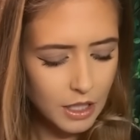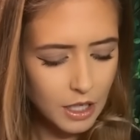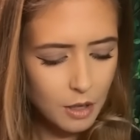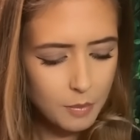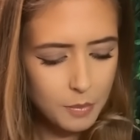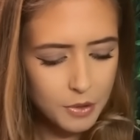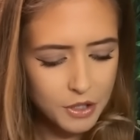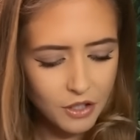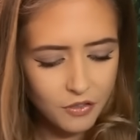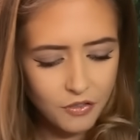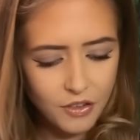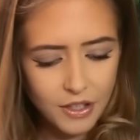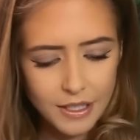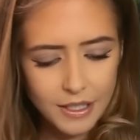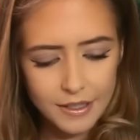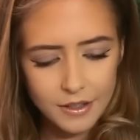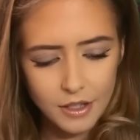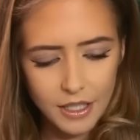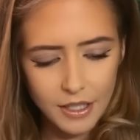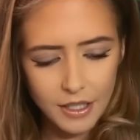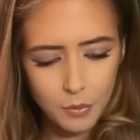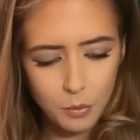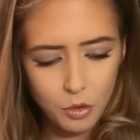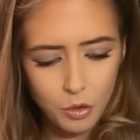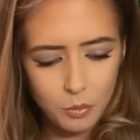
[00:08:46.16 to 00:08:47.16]
But they feel like
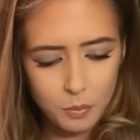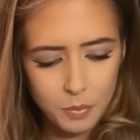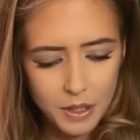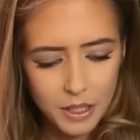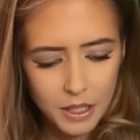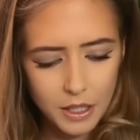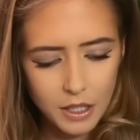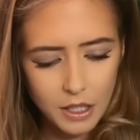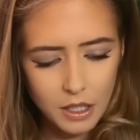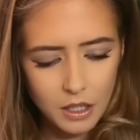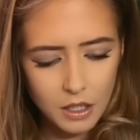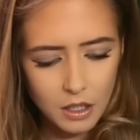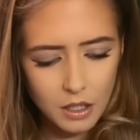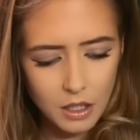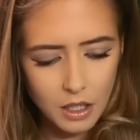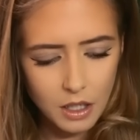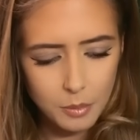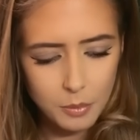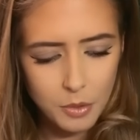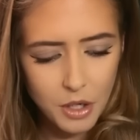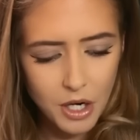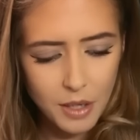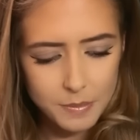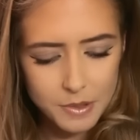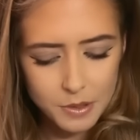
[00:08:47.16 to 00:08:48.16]
they would be
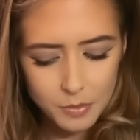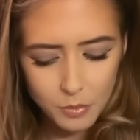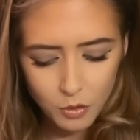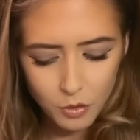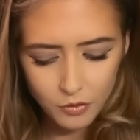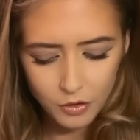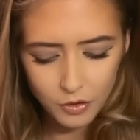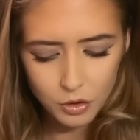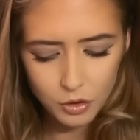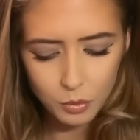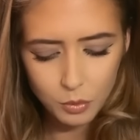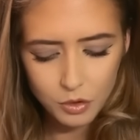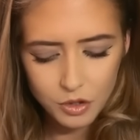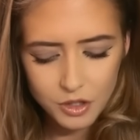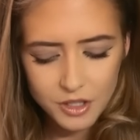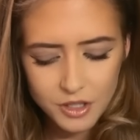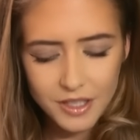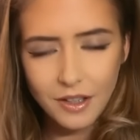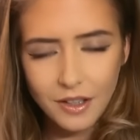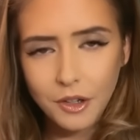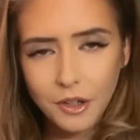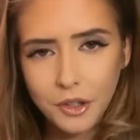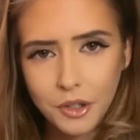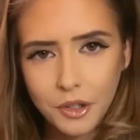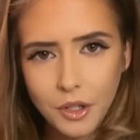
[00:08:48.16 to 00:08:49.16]
perhaps moving towards
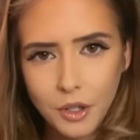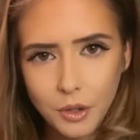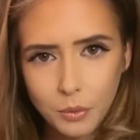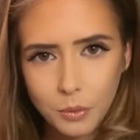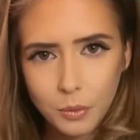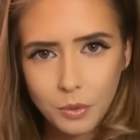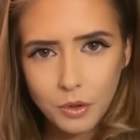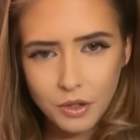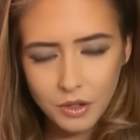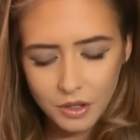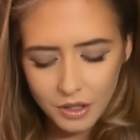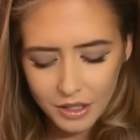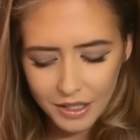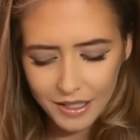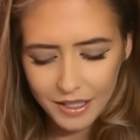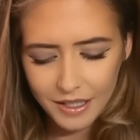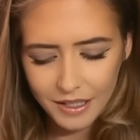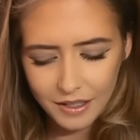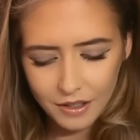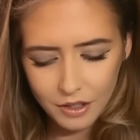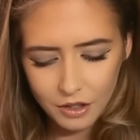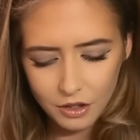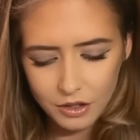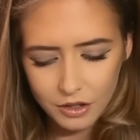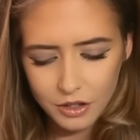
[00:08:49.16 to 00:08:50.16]
the unknown. Yeah,
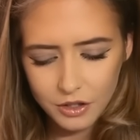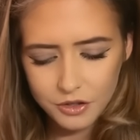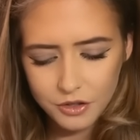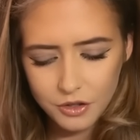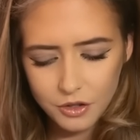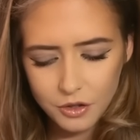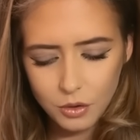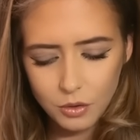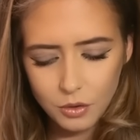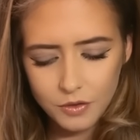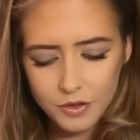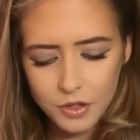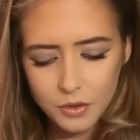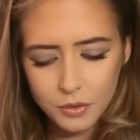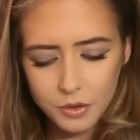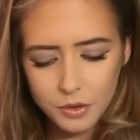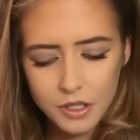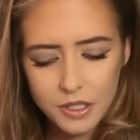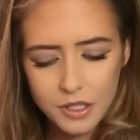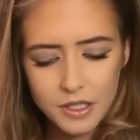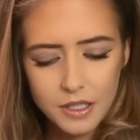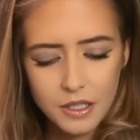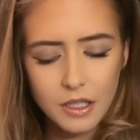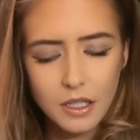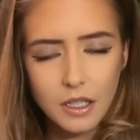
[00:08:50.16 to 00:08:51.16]
and look, there's the Two of
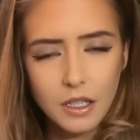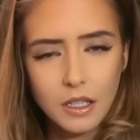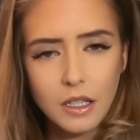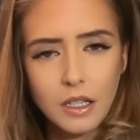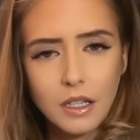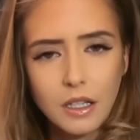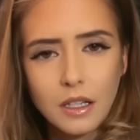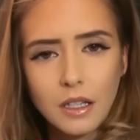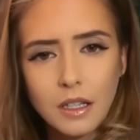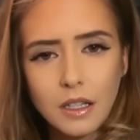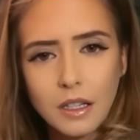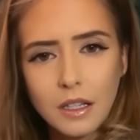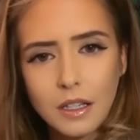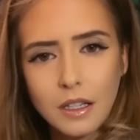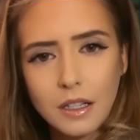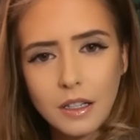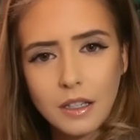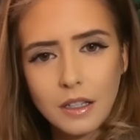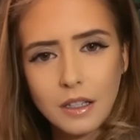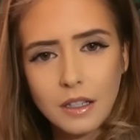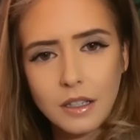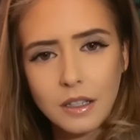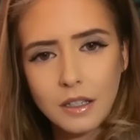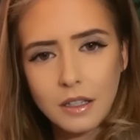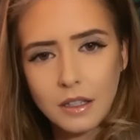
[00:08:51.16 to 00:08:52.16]
Swords.
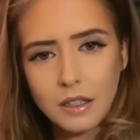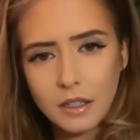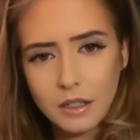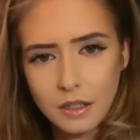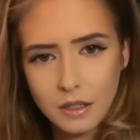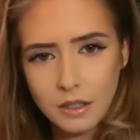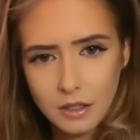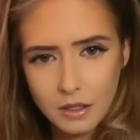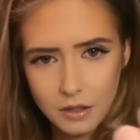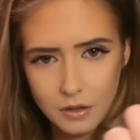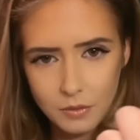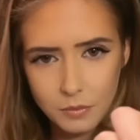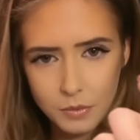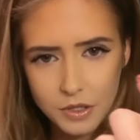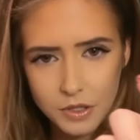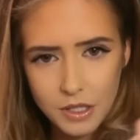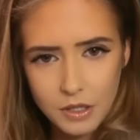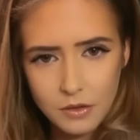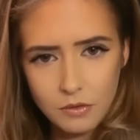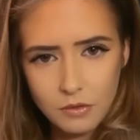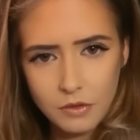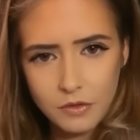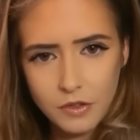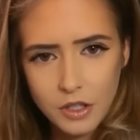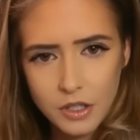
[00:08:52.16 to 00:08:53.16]
It was
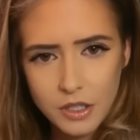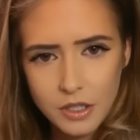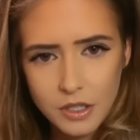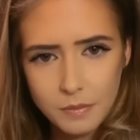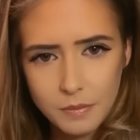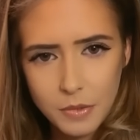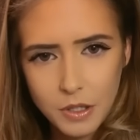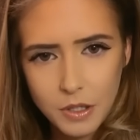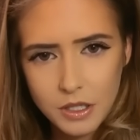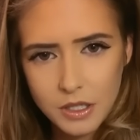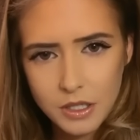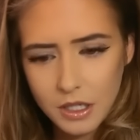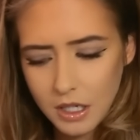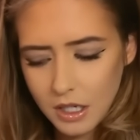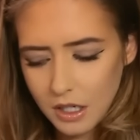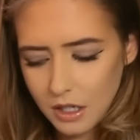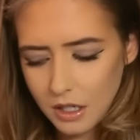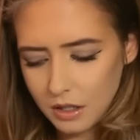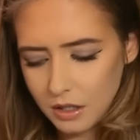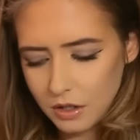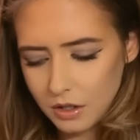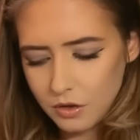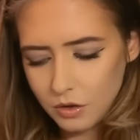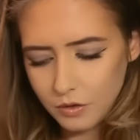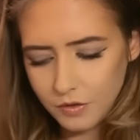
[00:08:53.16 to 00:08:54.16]
in reverse, but
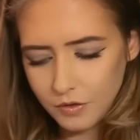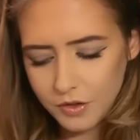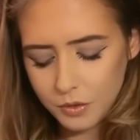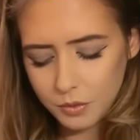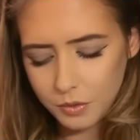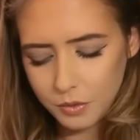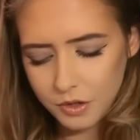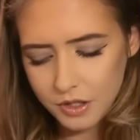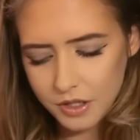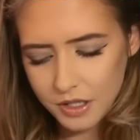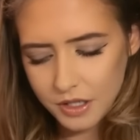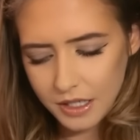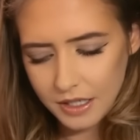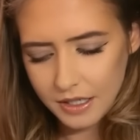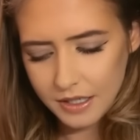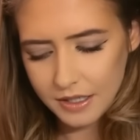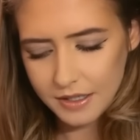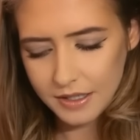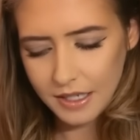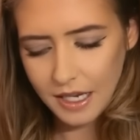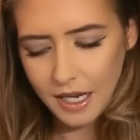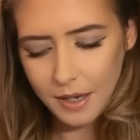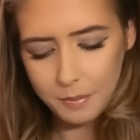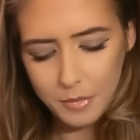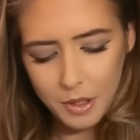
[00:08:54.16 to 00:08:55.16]
the Two of Swords
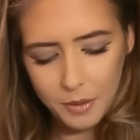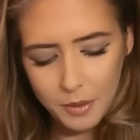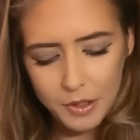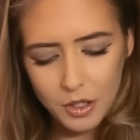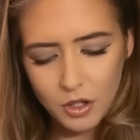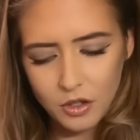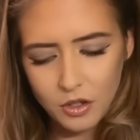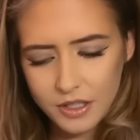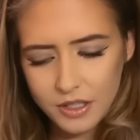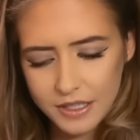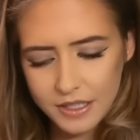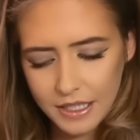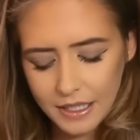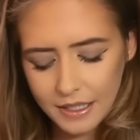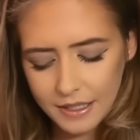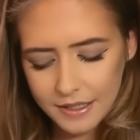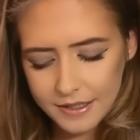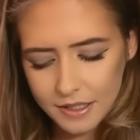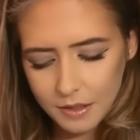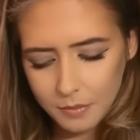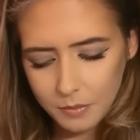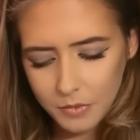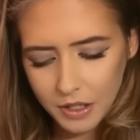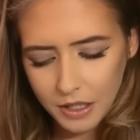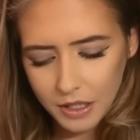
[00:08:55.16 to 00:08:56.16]
is maybe not seeing
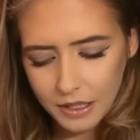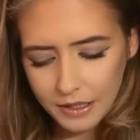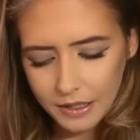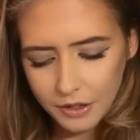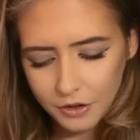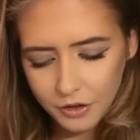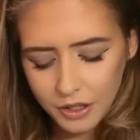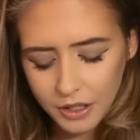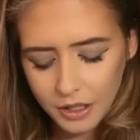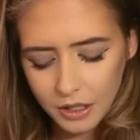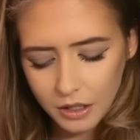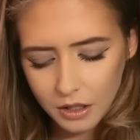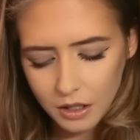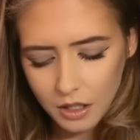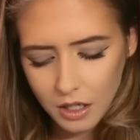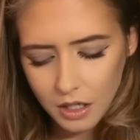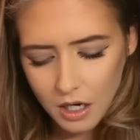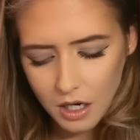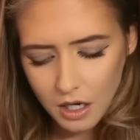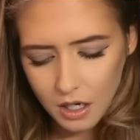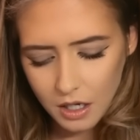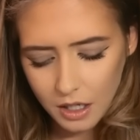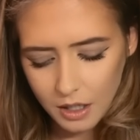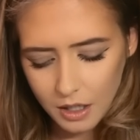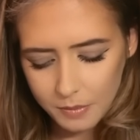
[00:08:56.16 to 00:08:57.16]
something clearly here.
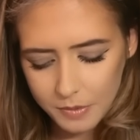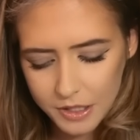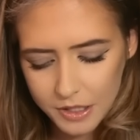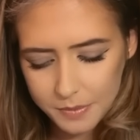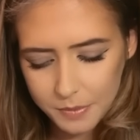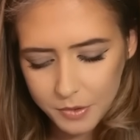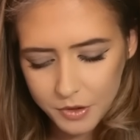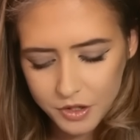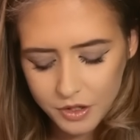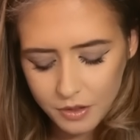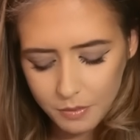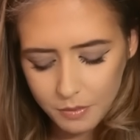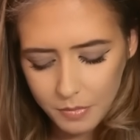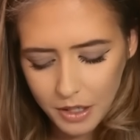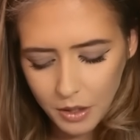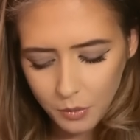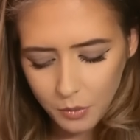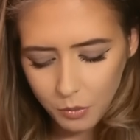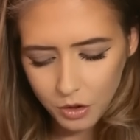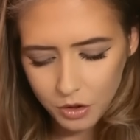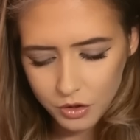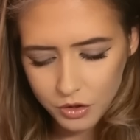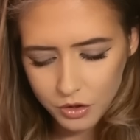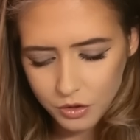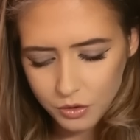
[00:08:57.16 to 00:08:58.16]
This person may
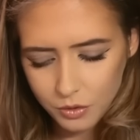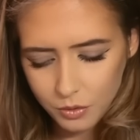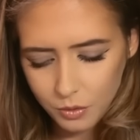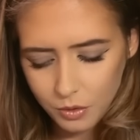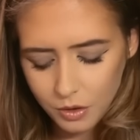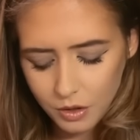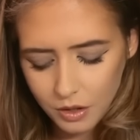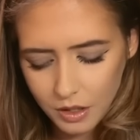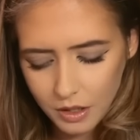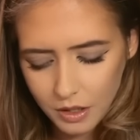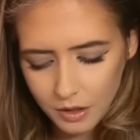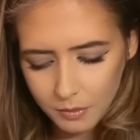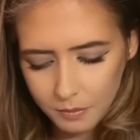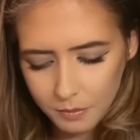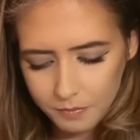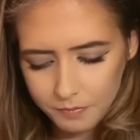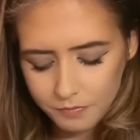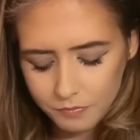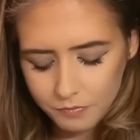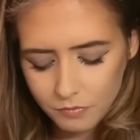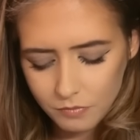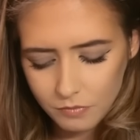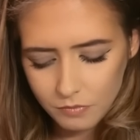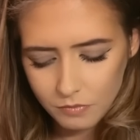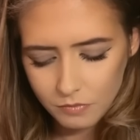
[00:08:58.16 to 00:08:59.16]
want to
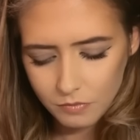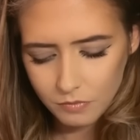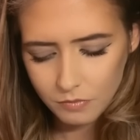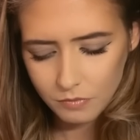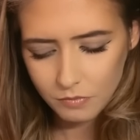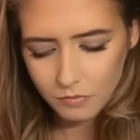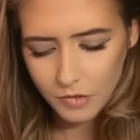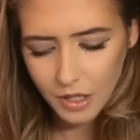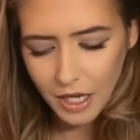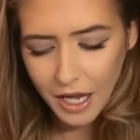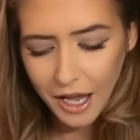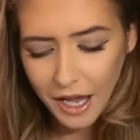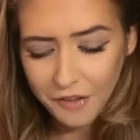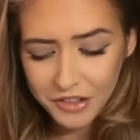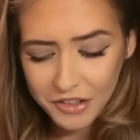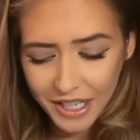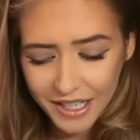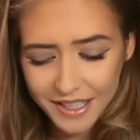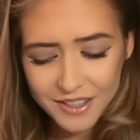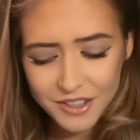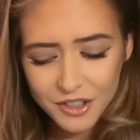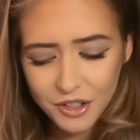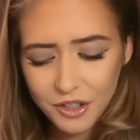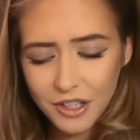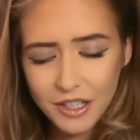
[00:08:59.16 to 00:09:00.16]
have an
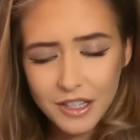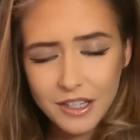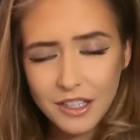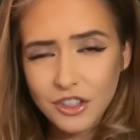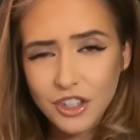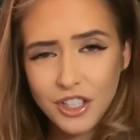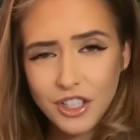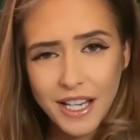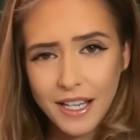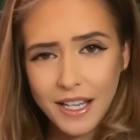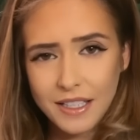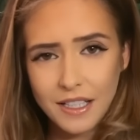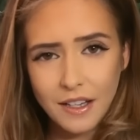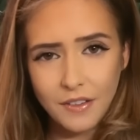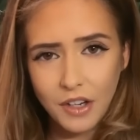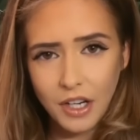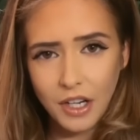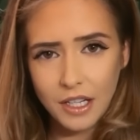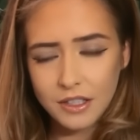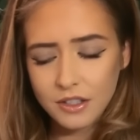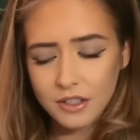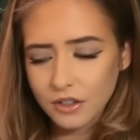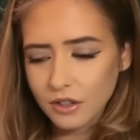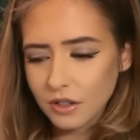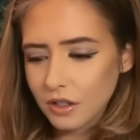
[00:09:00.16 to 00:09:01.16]
answer that they just can't have an
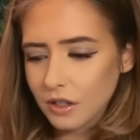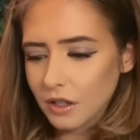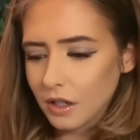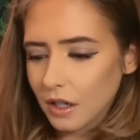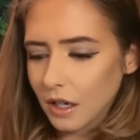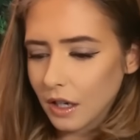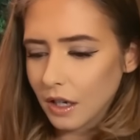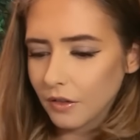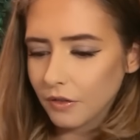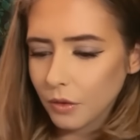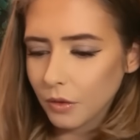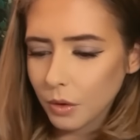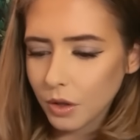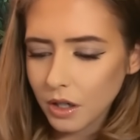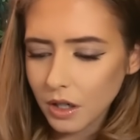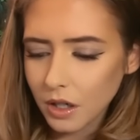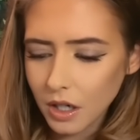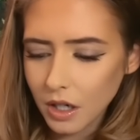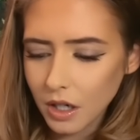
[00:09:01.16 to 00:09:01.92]
answer for.